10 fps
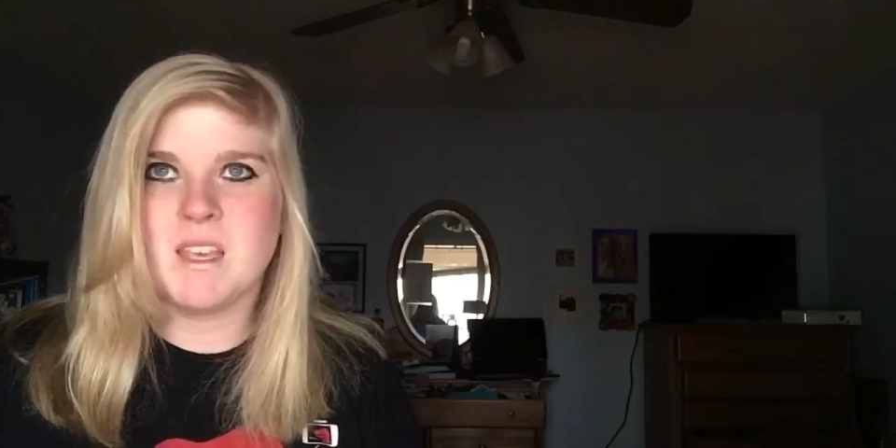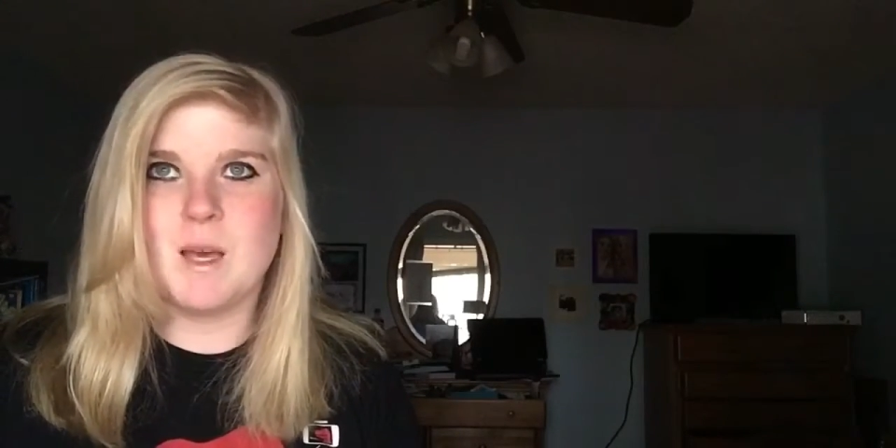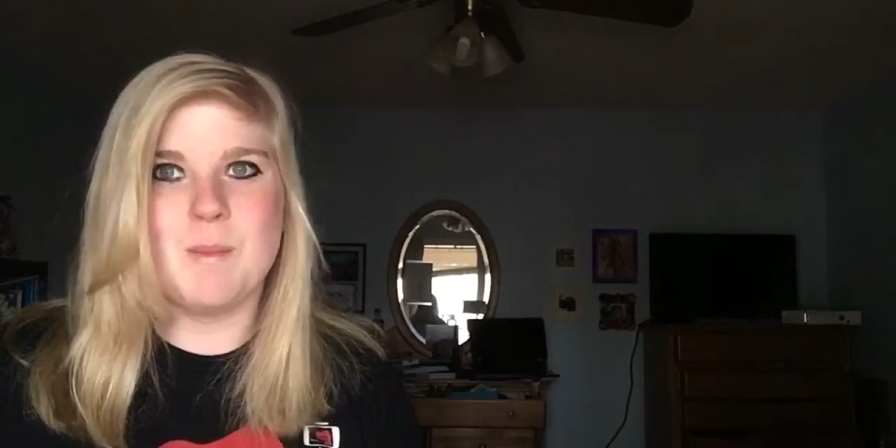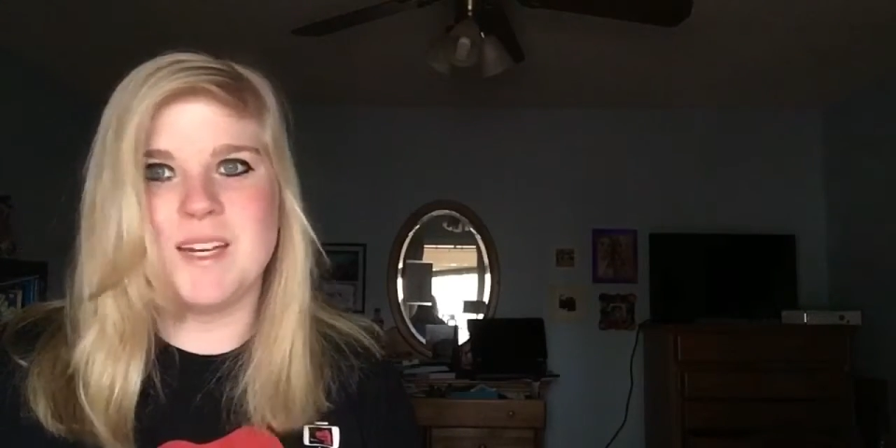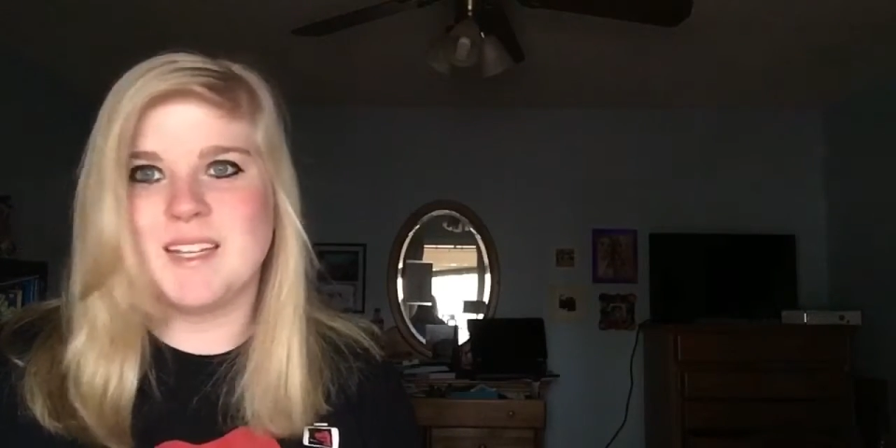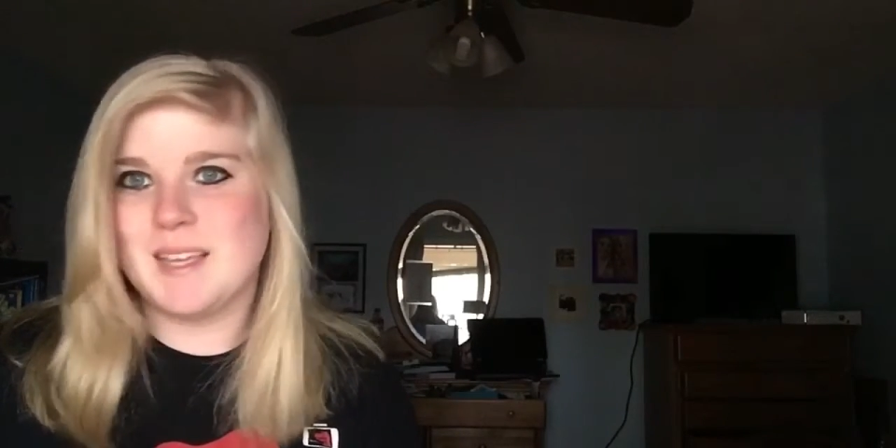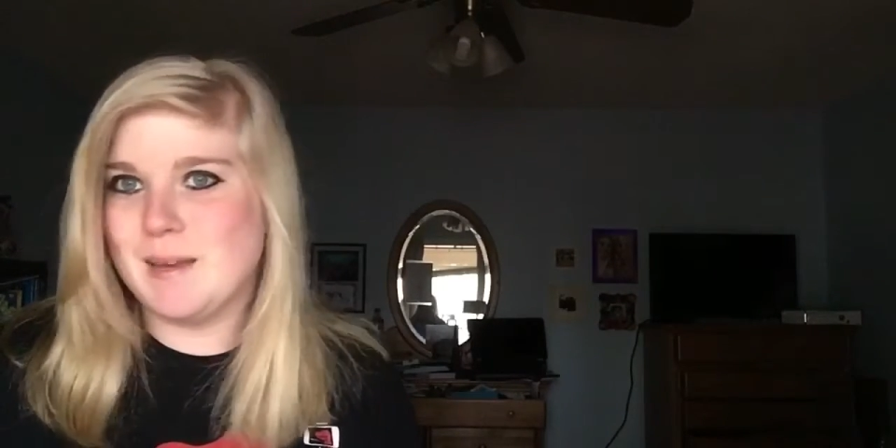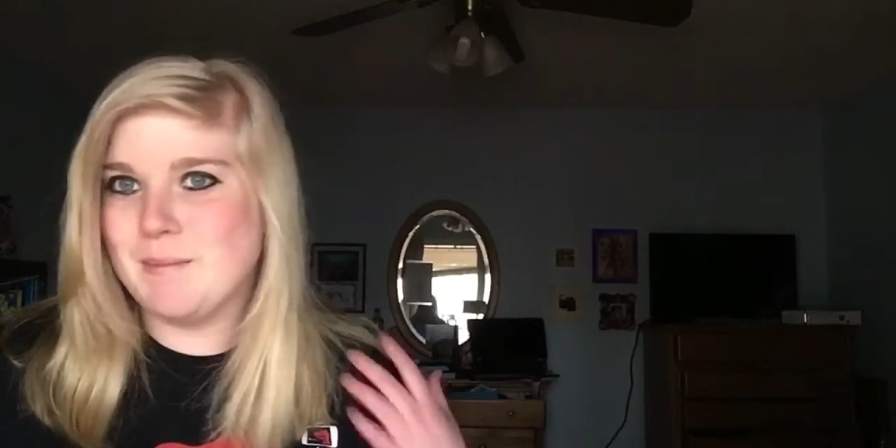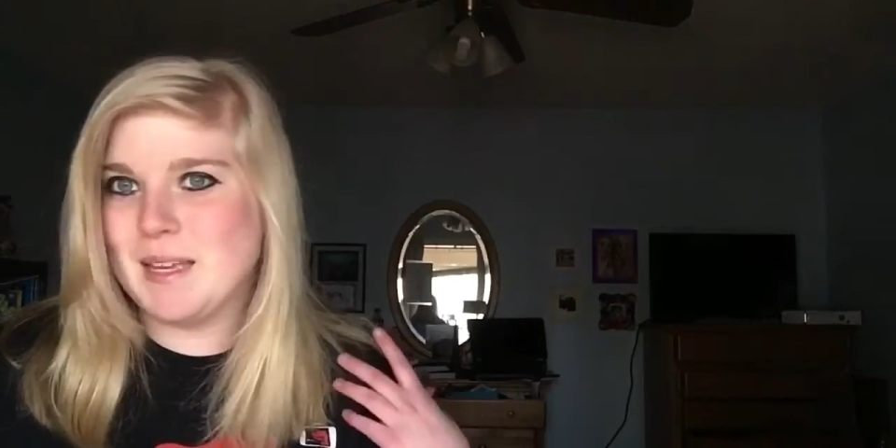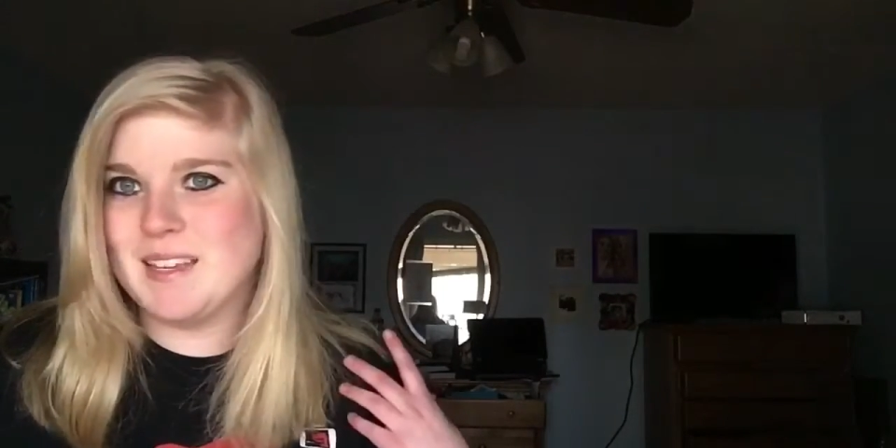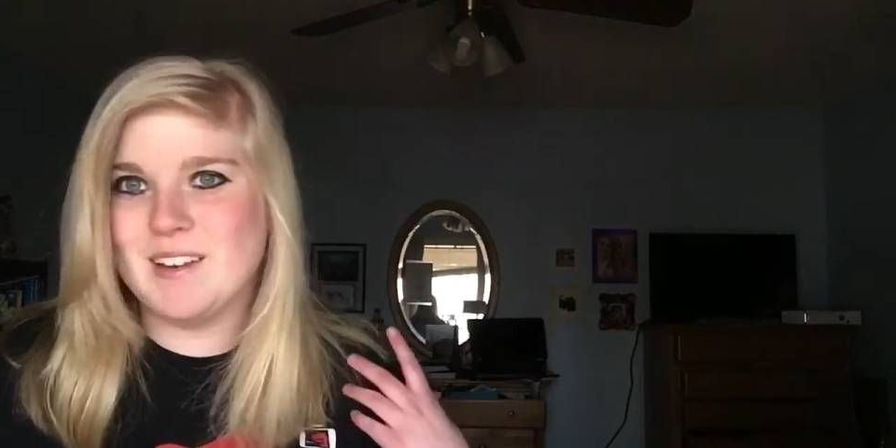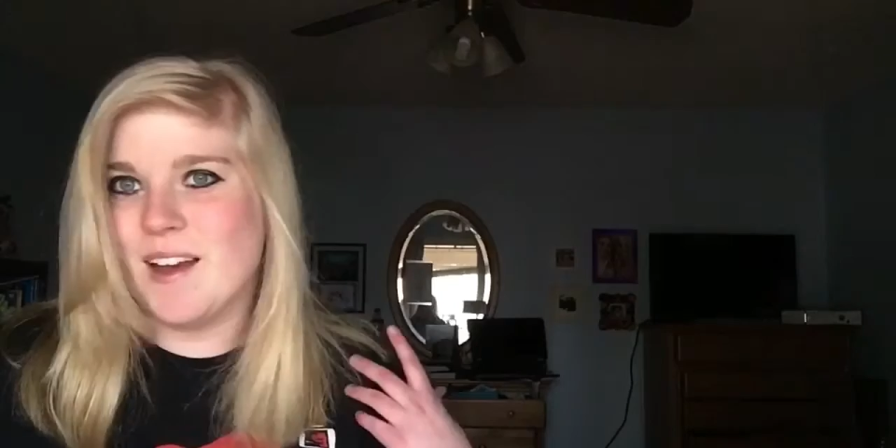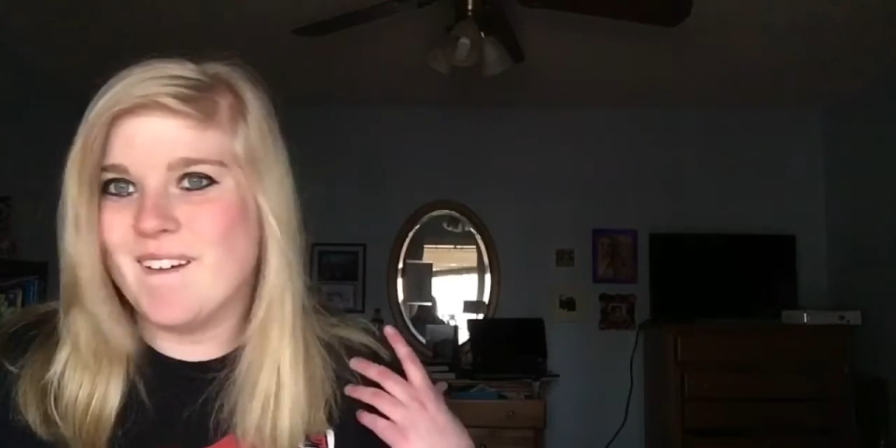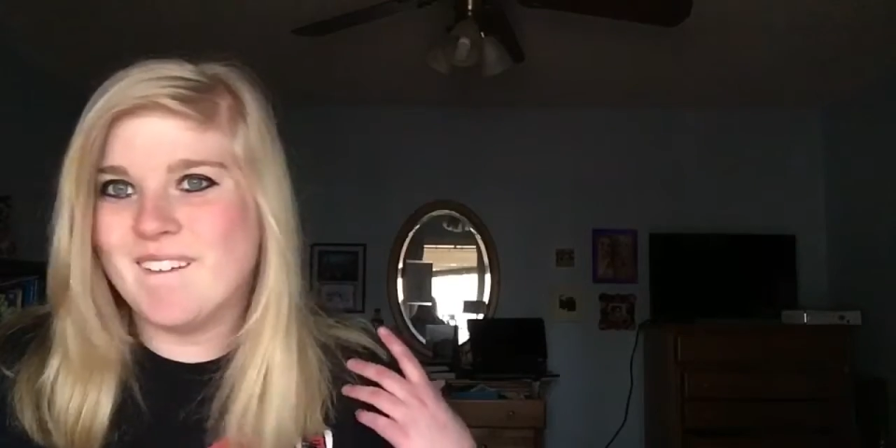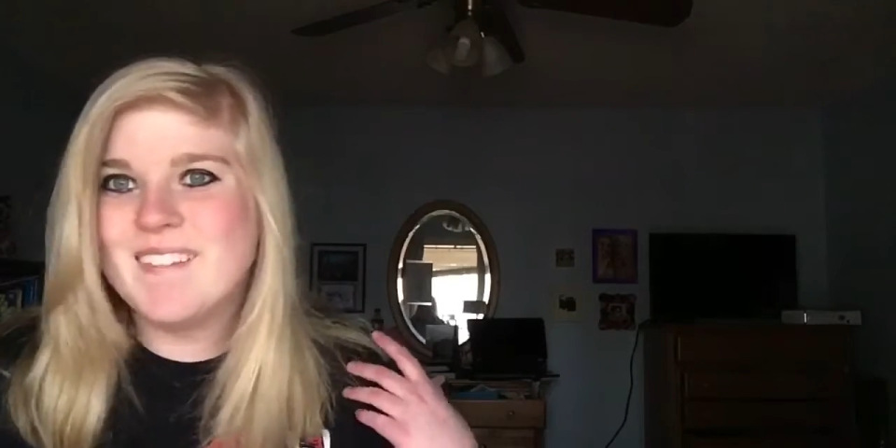coming to get me,
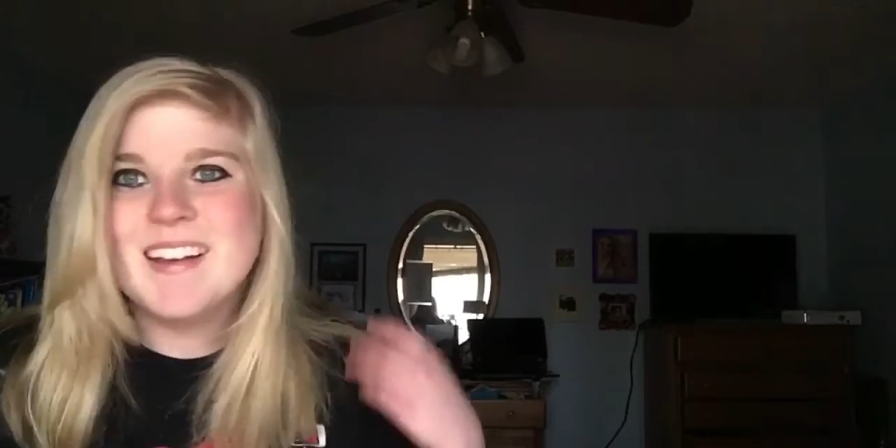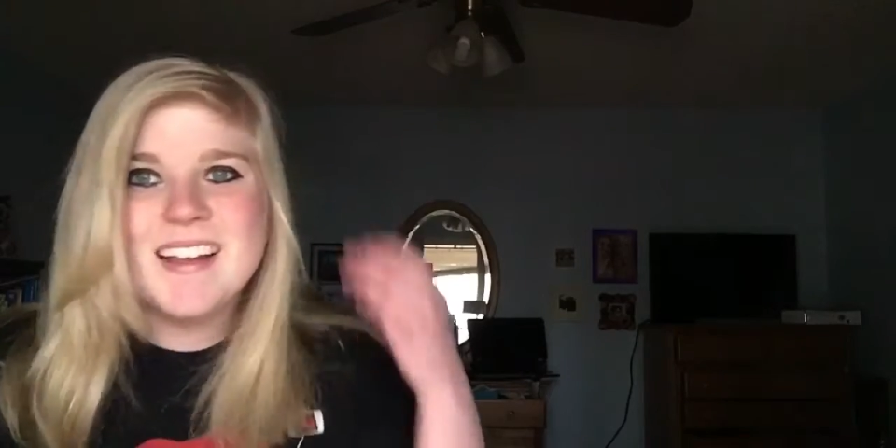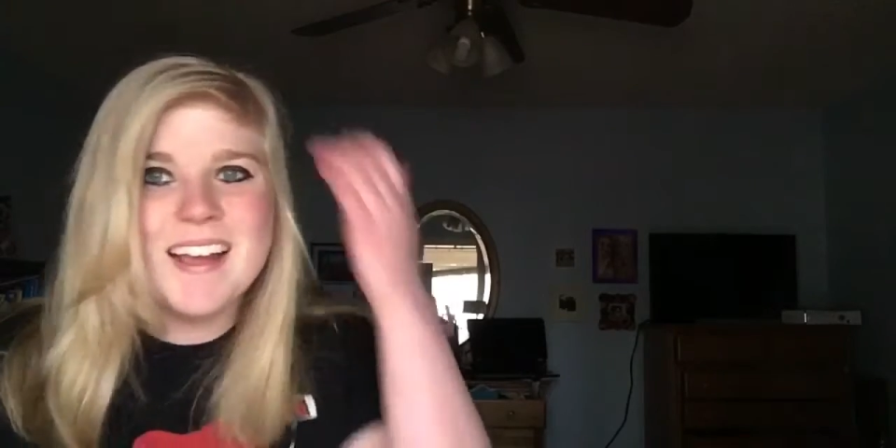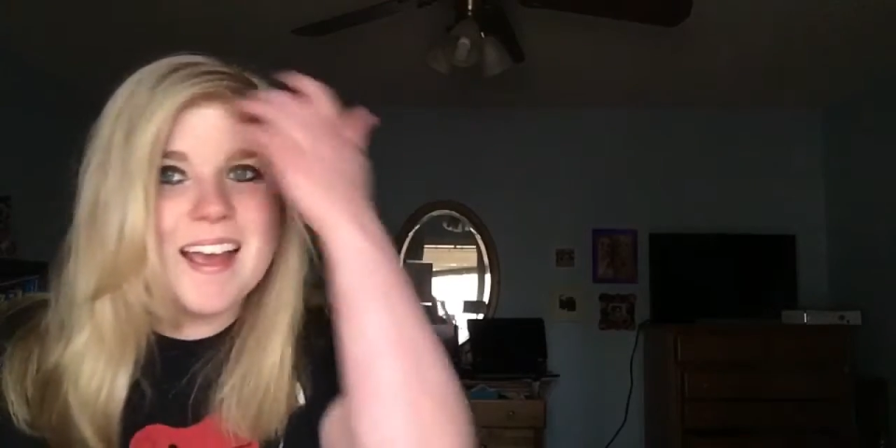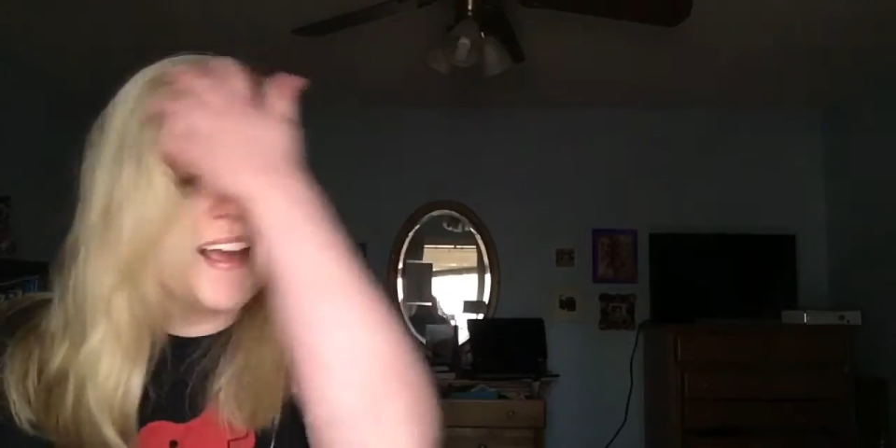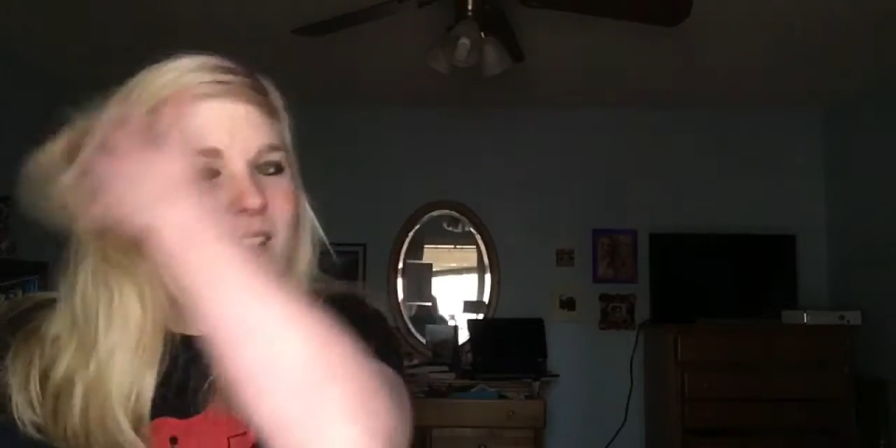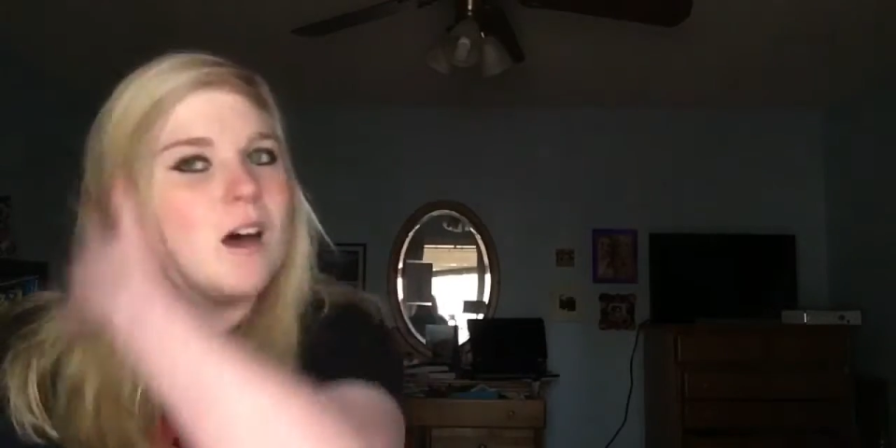And,